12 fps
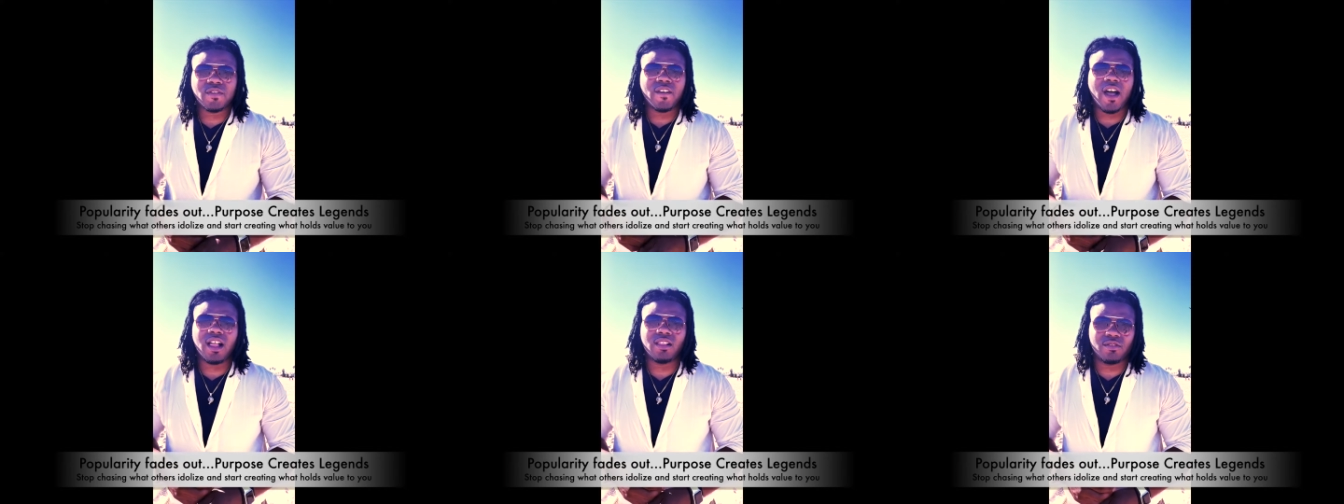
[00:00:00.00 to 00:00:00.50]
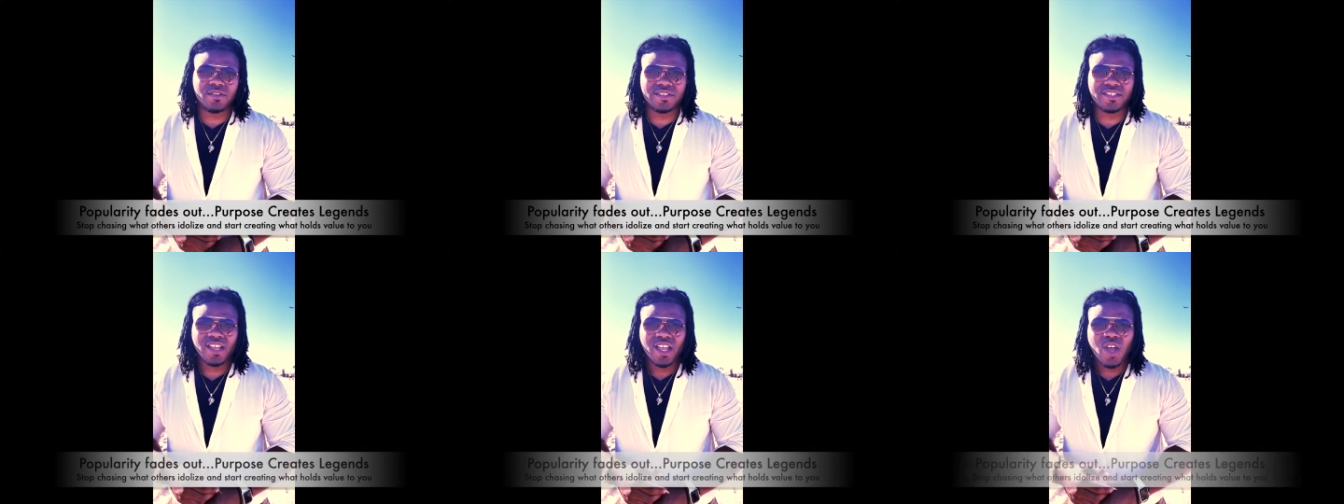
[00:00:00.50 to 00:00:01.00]

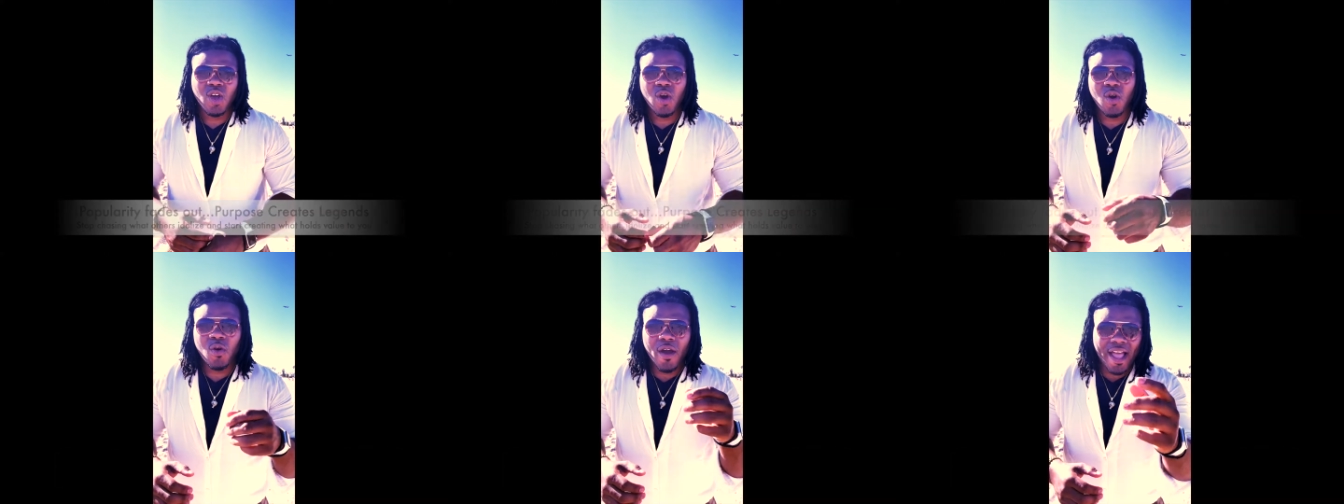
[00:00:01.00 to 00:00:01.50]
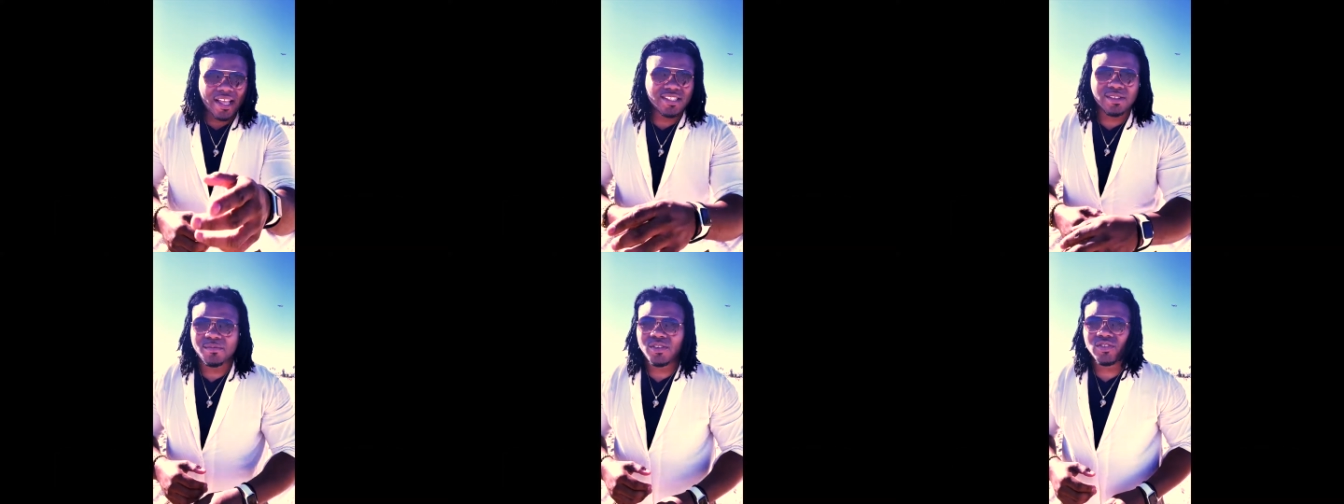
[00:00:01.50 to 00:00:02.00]
followers? Who has
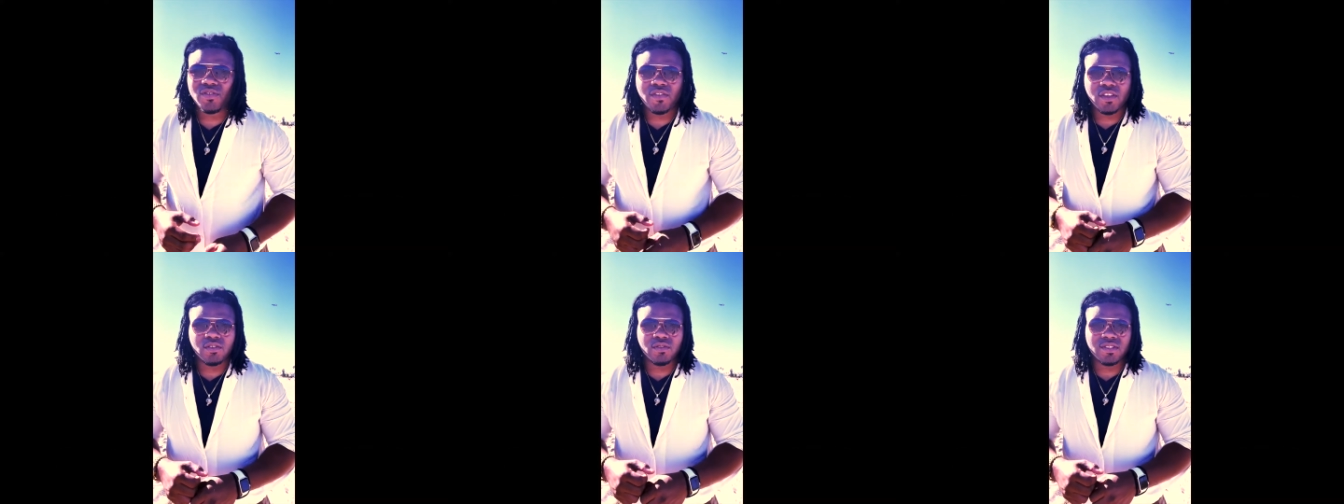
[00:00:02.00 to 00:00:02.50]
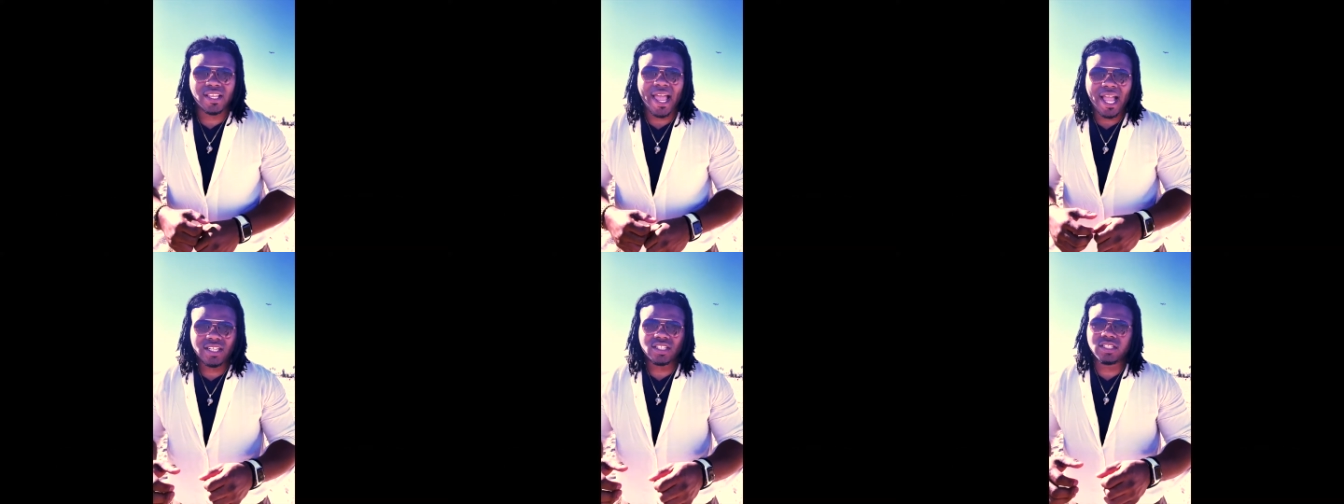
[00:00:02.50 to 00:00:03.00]
the most views?
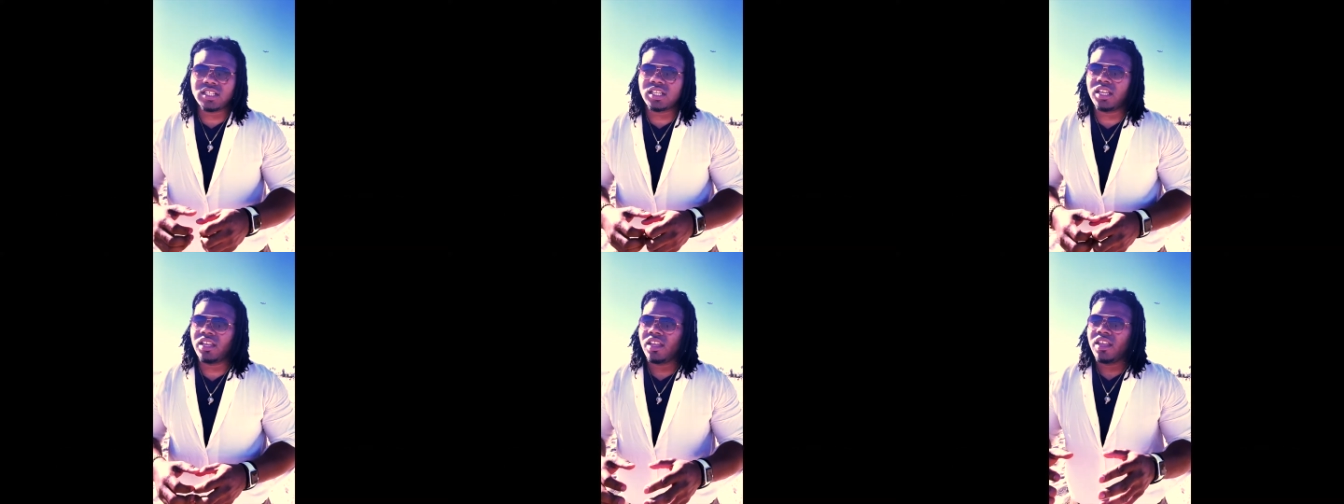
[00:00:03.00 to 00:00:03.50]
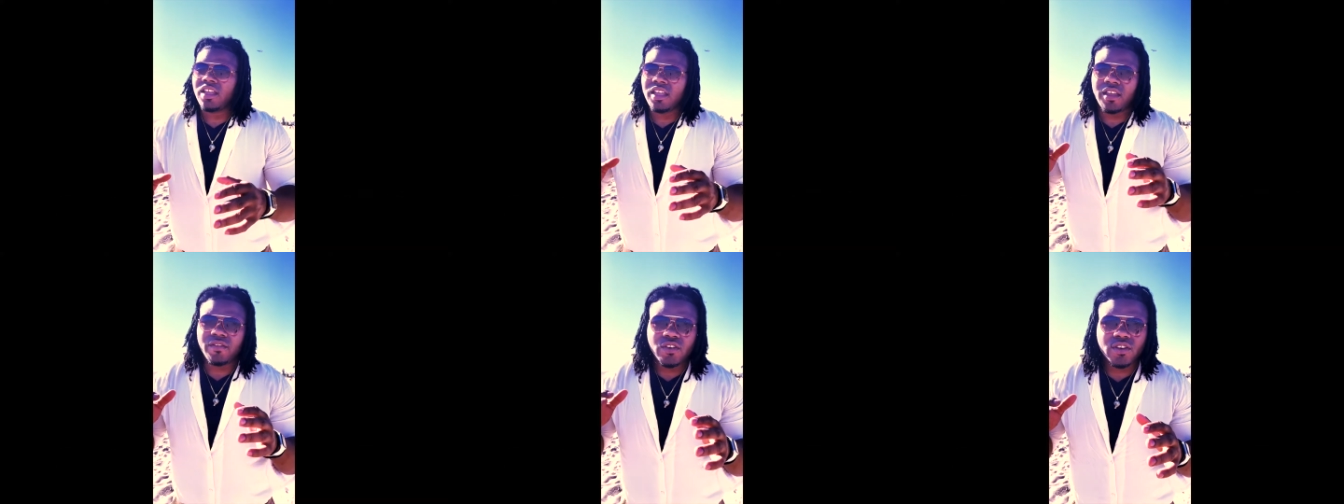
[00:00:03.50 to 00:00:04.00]
Actually,
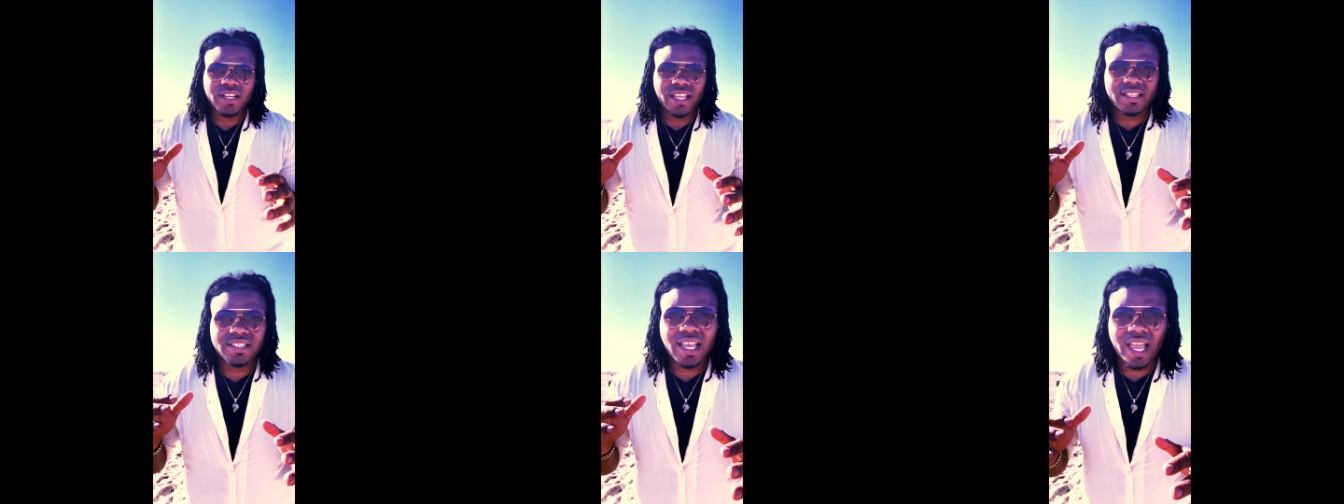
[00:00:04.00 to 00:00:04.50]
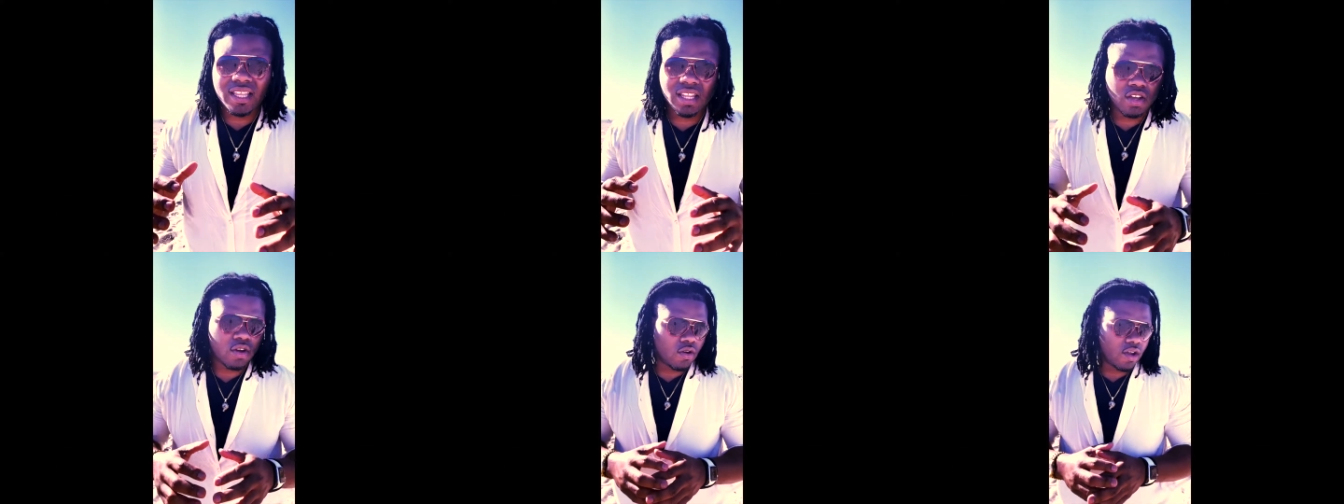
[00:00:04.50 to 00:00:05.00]
if you want to get
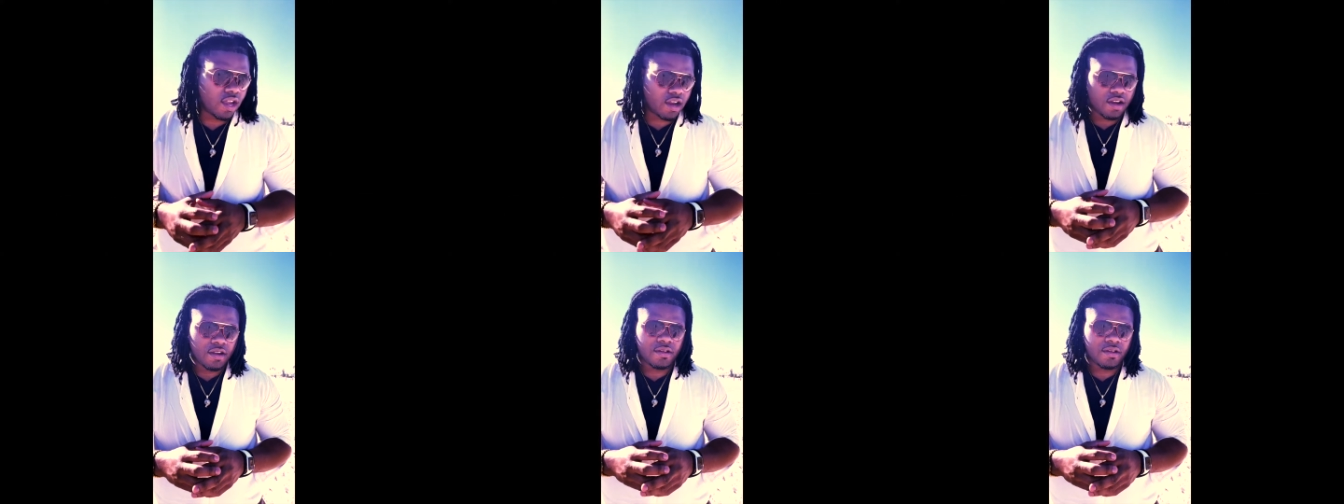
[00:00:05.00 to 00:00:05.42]
technical here,